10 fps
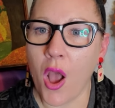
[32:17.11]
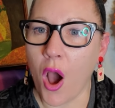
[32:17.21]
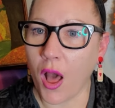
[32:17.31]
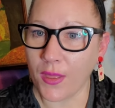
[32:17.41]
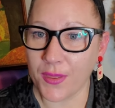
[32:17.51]

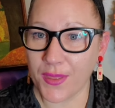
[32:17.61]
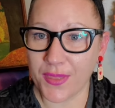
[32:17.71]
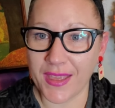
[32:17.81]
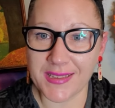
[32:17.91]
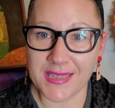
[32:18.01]
all of the
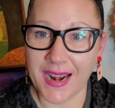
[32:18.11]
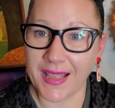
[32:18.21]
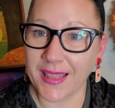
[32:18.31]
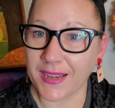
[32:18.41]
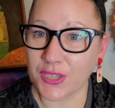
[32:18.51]
things that I
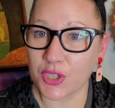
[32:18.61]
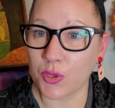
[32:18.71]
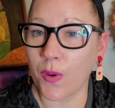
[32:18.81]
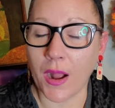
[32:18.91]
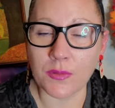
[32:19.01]
like to
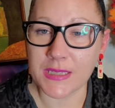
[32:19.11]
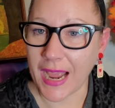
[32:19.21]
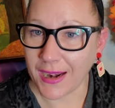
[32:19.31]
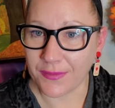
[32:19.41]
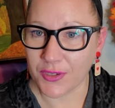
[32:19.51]
do
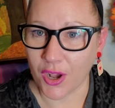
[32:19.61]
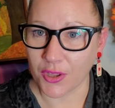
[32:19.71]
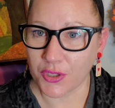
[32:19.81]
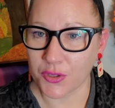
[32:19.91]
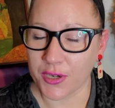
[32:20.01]
outside of
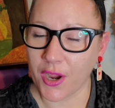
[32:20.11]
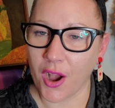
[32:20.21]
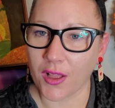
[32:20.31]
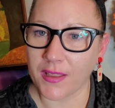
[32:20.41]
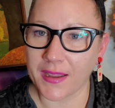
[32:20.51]
Dollar Tree
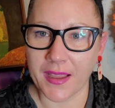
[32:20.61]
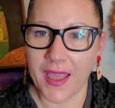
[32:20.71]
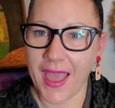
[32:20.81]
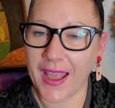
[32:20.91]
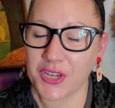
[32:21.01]
hauling
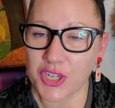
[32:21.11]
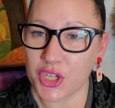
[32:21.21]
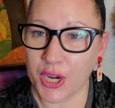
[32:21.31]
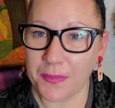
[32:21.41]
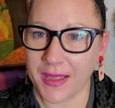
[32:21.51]
and just
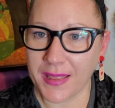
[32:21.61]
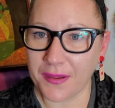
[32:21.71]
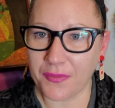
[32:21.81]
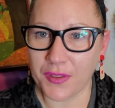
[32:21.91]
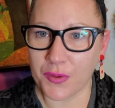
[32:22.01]
share my
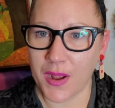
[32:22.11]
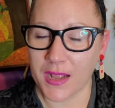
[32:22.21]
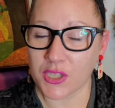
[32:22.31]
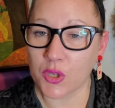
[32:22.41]
life with you guys.